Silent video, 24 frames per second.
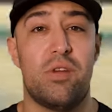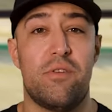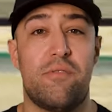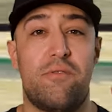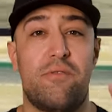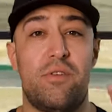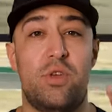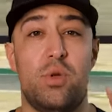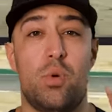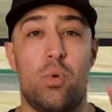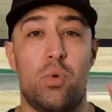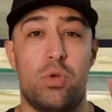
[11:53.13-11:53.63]

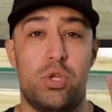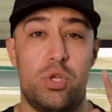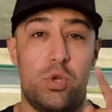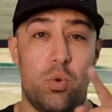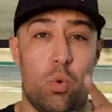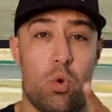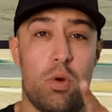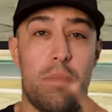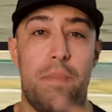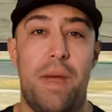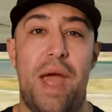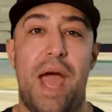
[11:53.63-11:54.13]
fuel
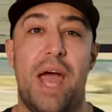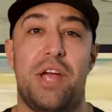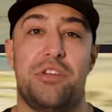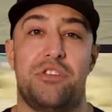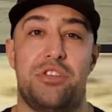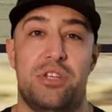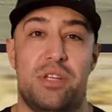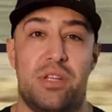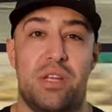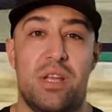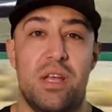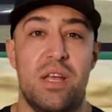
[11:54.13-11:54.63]
your
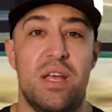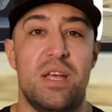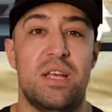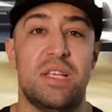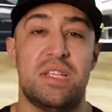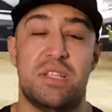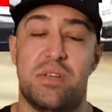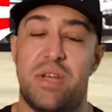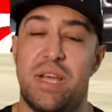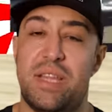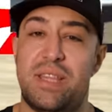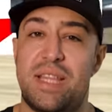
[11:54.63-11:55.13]
passion. So
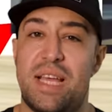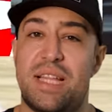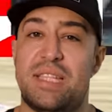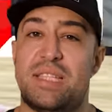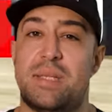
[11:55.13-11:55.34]
hit that